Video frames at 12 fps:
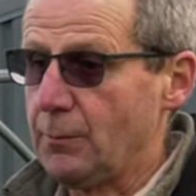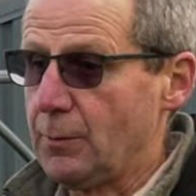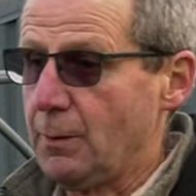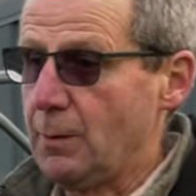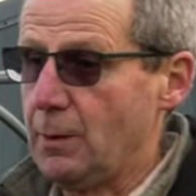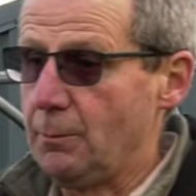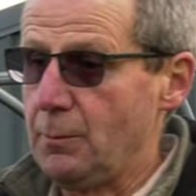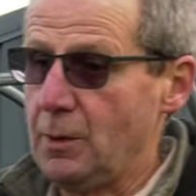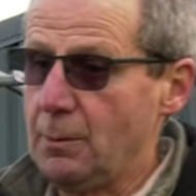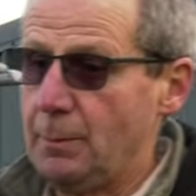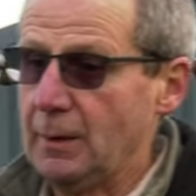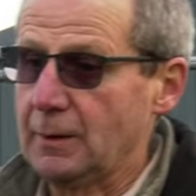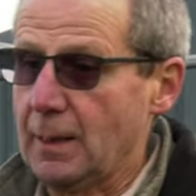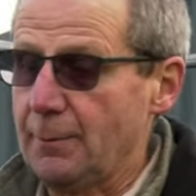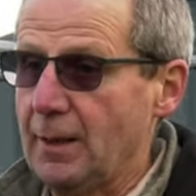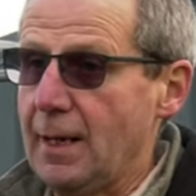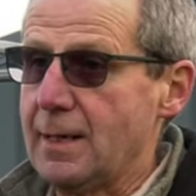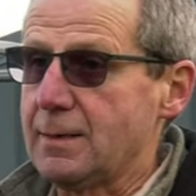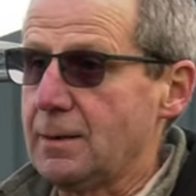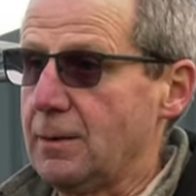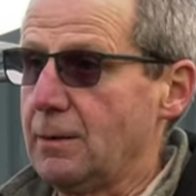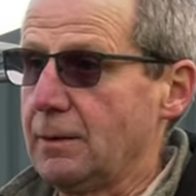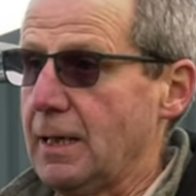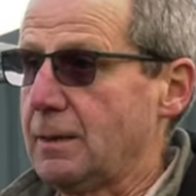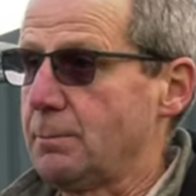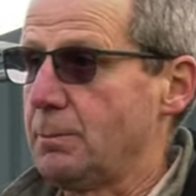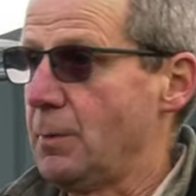You build up the layers, so you get